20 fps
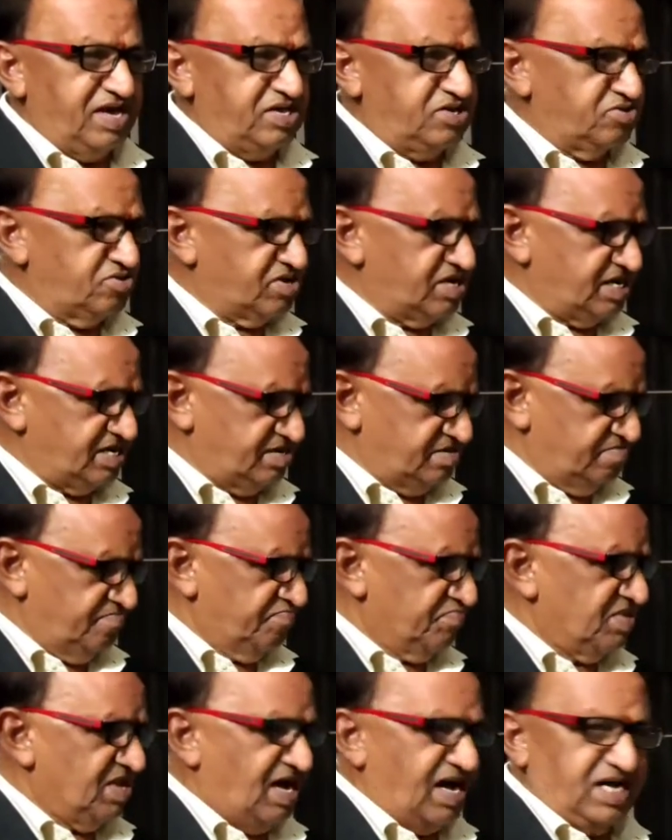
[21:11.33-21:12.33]
you can
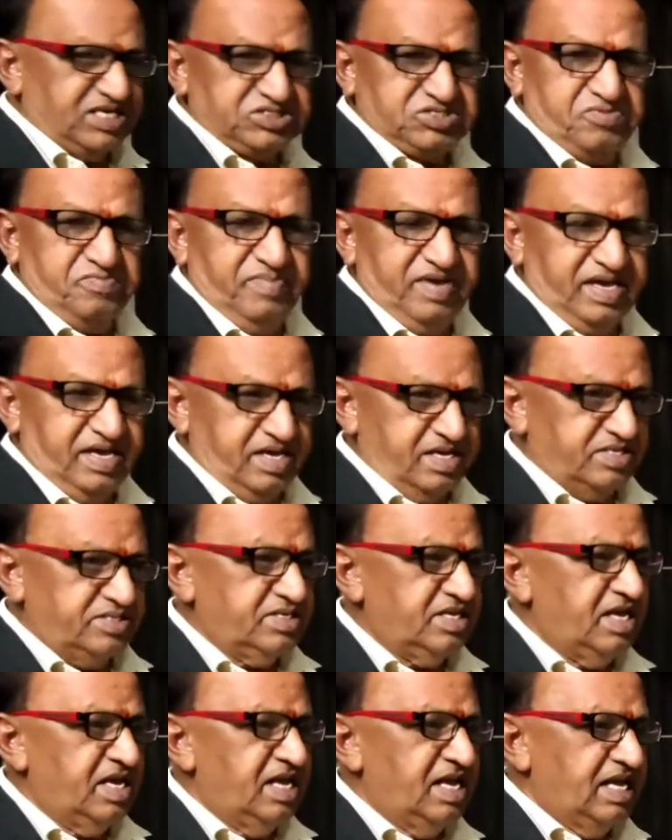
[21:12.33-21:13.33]
ask me is
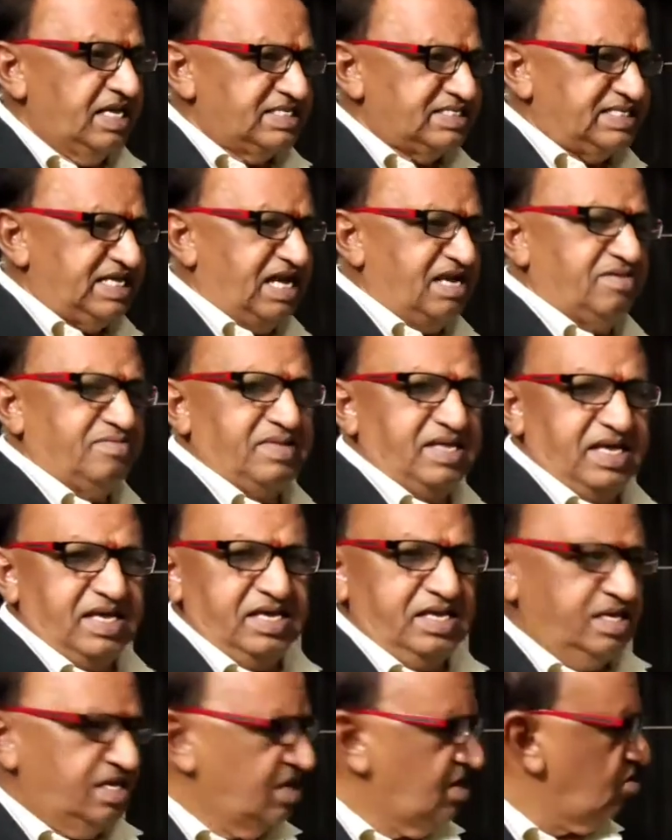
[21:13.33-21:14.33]
send
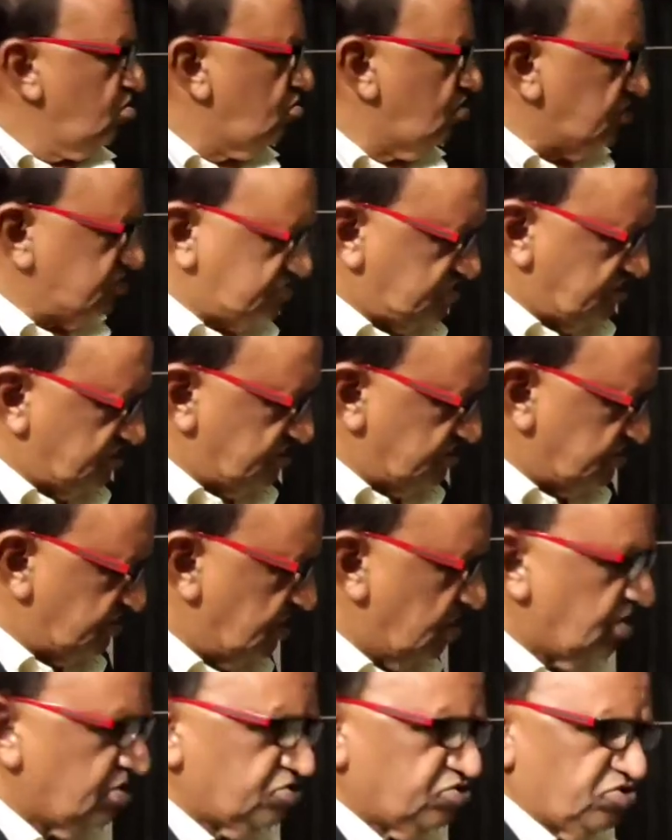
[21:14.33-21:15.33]
the questions
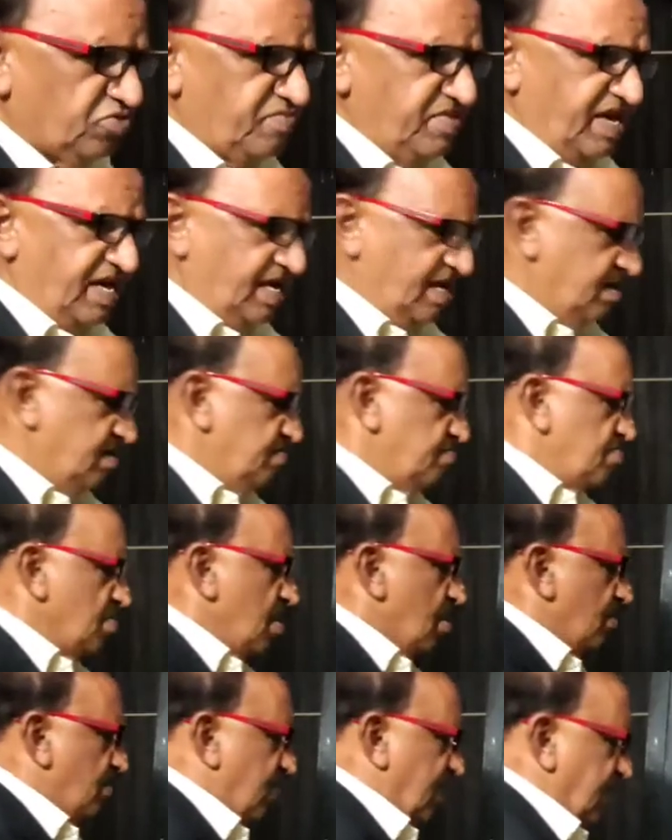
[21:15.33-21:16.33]
to me
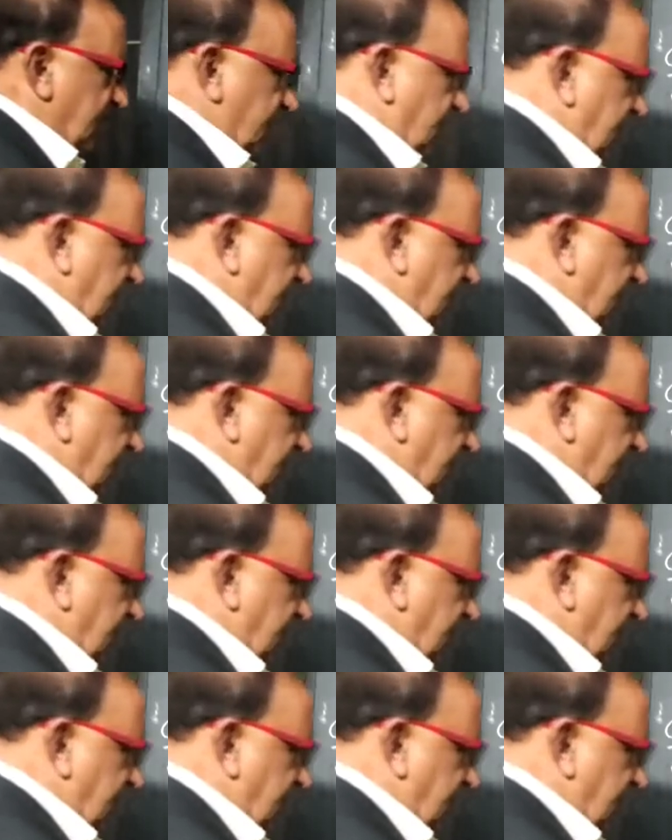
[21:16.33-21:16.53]
by